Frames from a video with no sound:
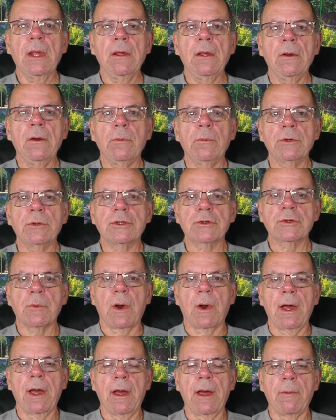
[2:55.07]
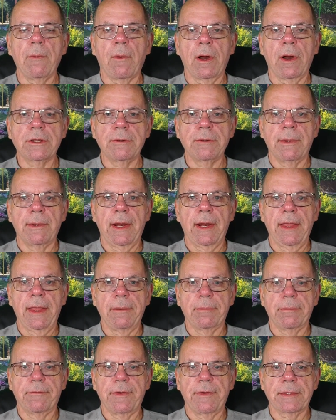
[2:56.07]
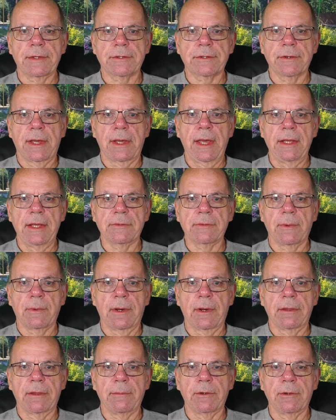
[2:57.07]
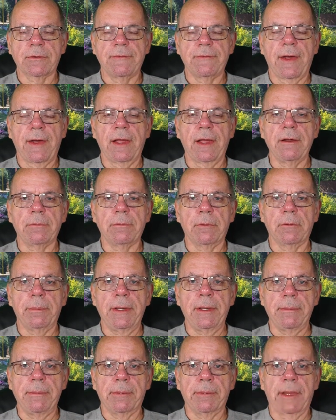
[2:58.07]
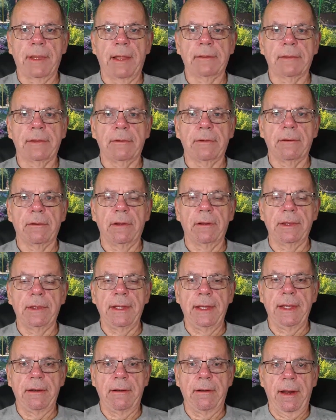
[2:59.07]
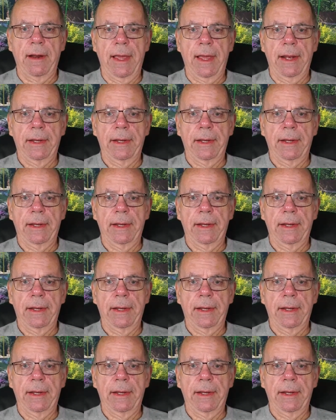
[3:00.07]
Which is why I watch him, and I think Professor K is one of the most valuable people out there on the internet.